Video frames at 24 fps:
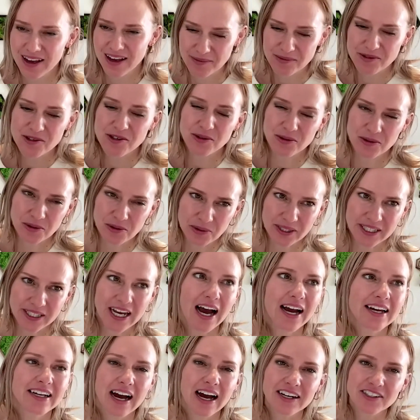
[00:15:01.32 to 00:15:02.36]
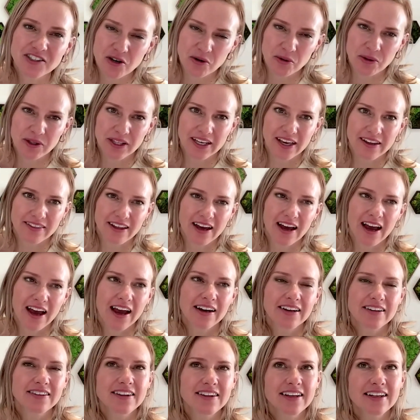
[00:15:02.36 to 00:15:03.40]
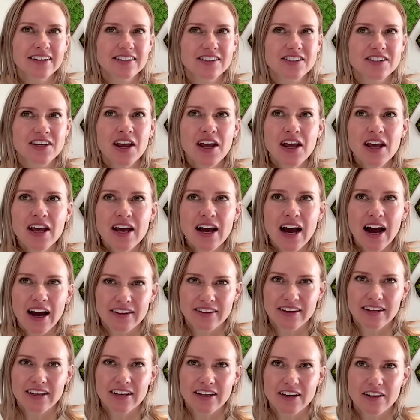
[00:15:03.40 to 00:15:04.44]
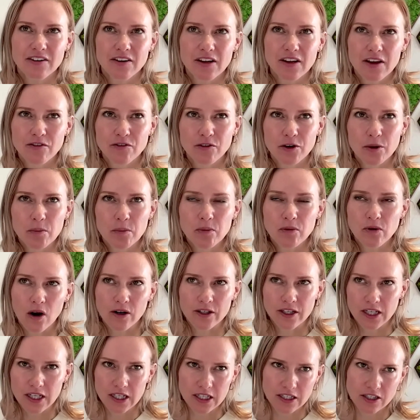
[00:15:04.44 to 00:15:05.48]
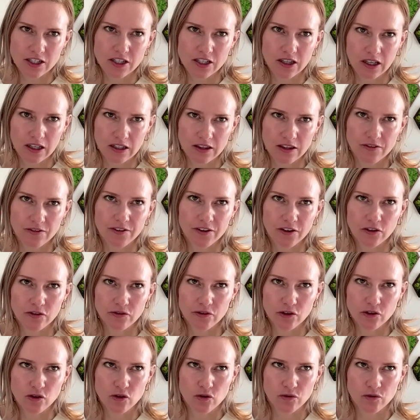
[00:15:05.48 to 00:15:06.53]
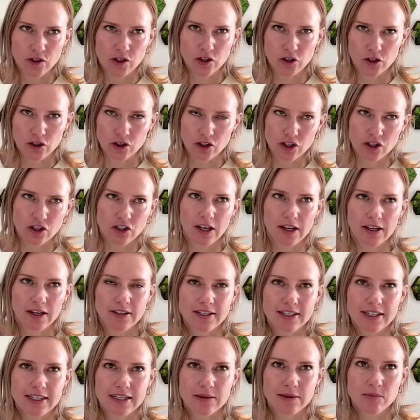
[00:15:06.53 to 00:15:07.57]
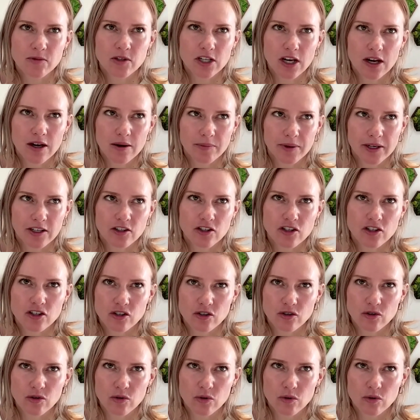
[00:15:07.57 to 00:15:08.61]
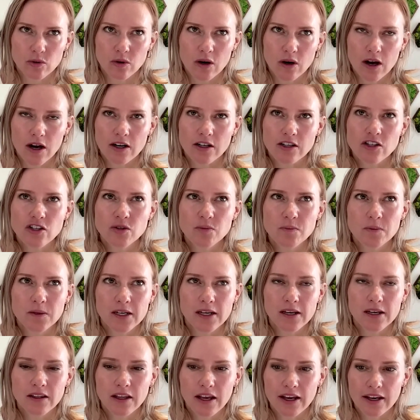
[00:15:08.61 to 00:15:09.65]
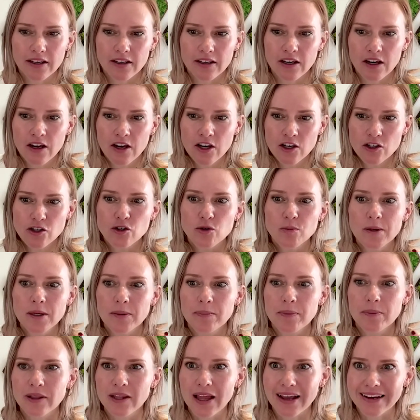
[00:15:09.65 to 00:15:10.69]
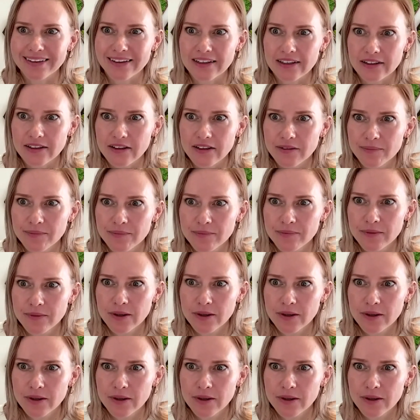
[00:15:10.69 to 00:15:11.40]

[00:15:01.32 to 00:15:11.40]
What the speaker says: Absolutely. I totally get that. And I think if we broaden it to like the field of user research, it's like teams coming to us being like, do people like it?